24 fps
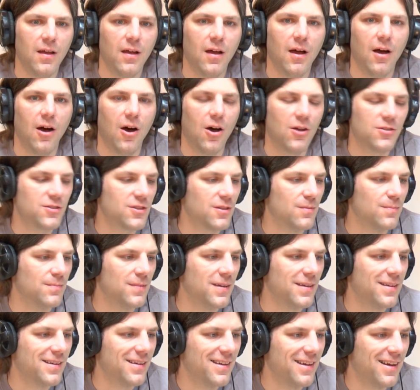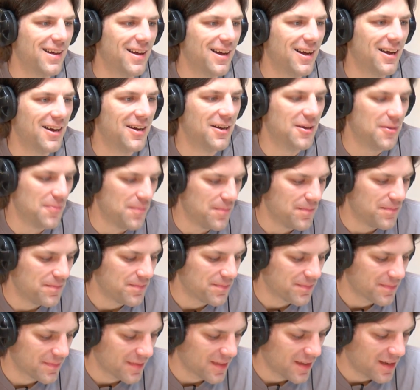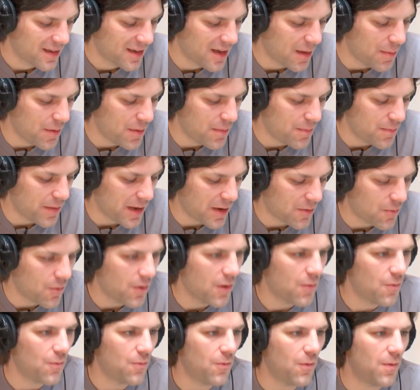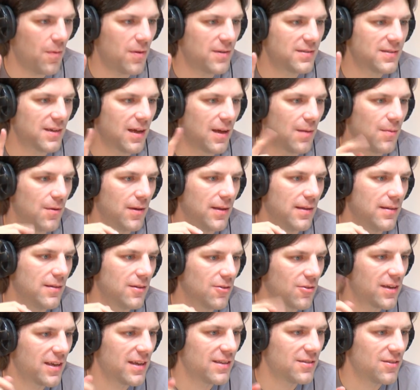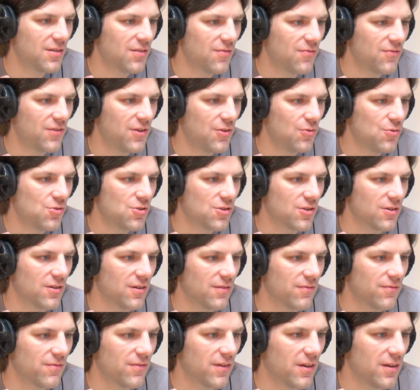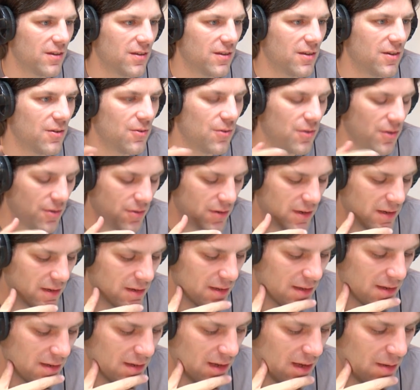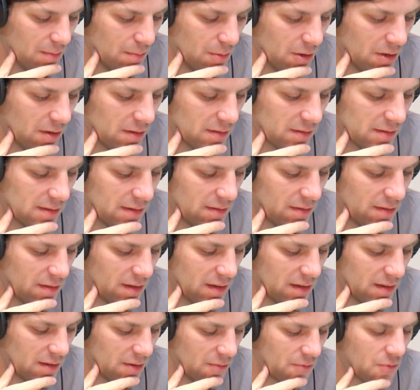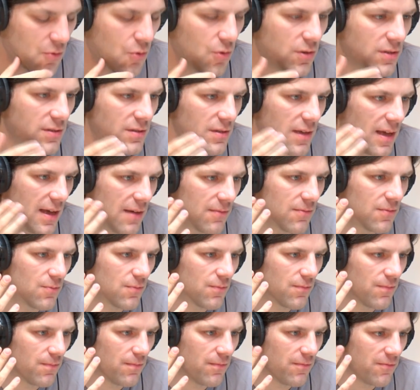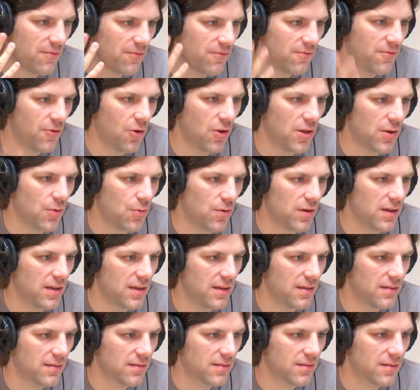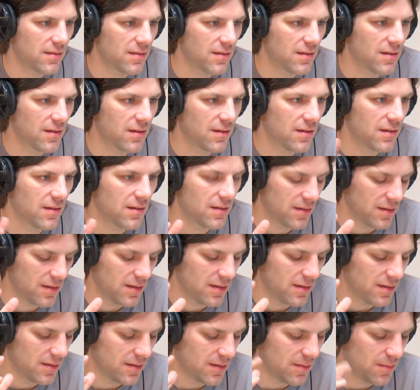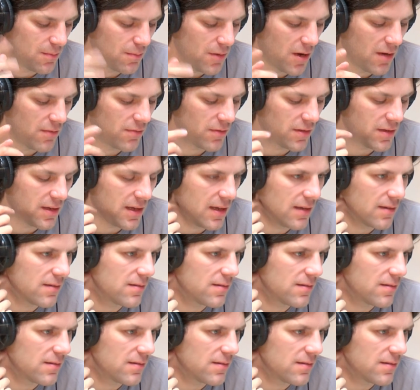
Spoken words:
Awesome. Coming back one more time and looking into the future of yo-yoing and models and everything. Of course, you haven't fully released the Marvel yet.